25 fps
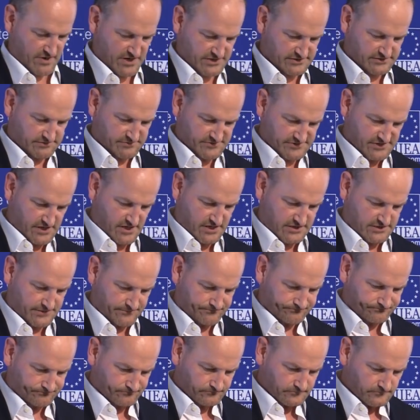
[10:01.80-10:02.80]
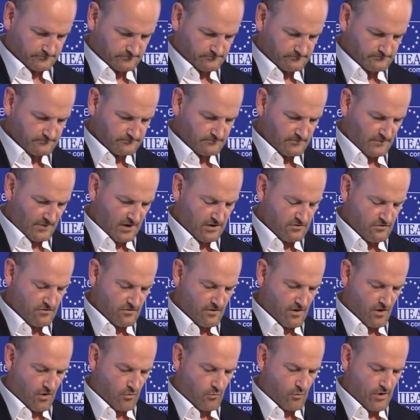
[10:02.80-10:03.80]
me as absurd.
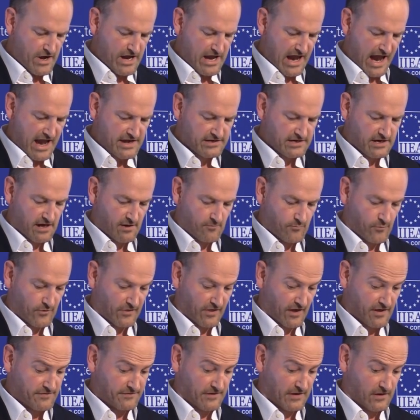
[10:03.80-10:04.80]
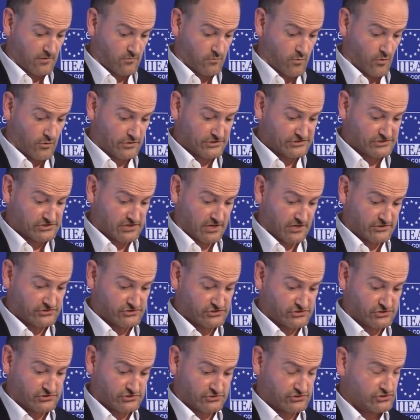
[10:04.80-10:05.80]
we ended up with, I think, what is
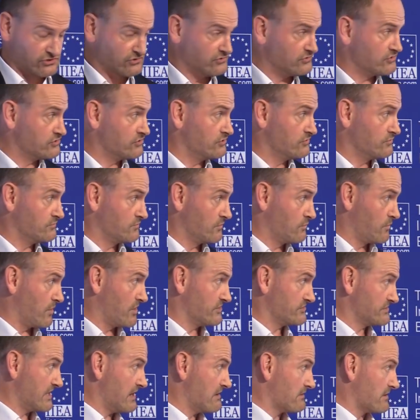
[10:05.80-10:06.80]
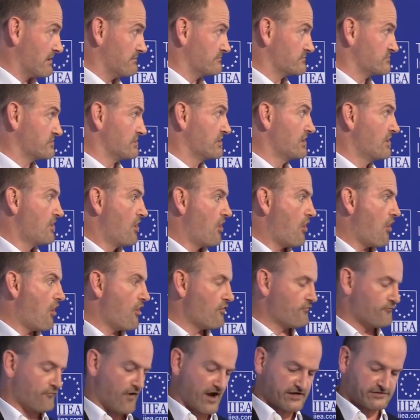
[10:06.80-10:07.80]
close to the worst outcome, to
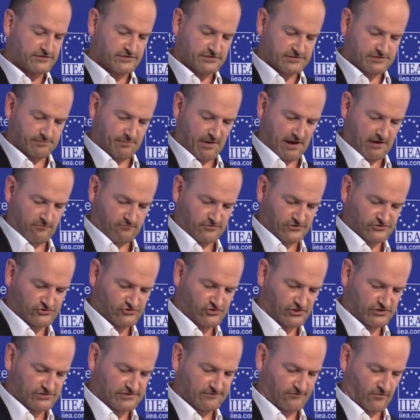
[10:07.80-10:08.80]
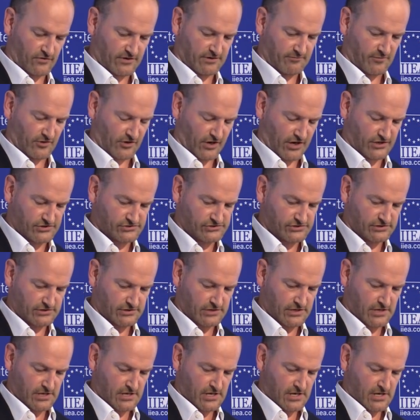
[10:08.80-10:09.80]
threaten to be restrictive on
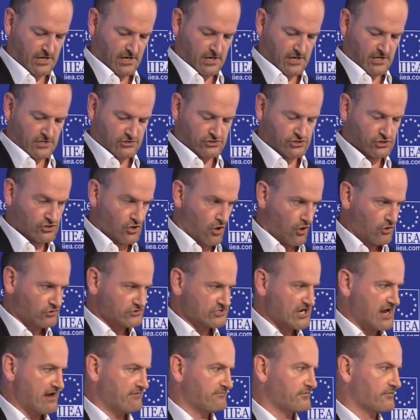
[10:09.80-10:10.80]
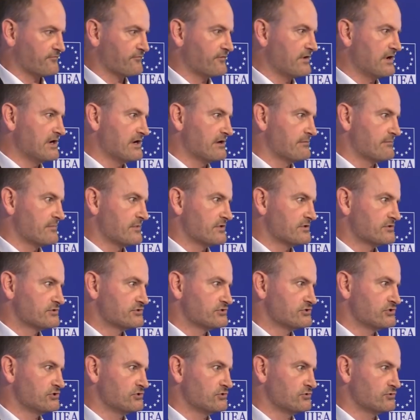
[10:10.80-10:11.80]
immigration, to not have the freedom
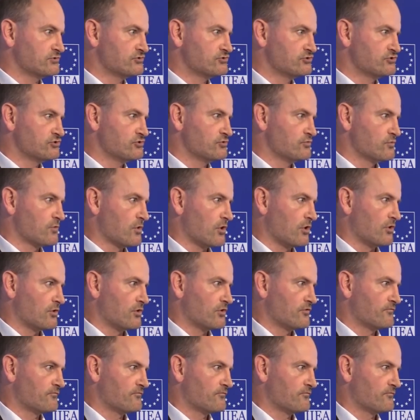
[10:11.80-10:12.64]
to do what,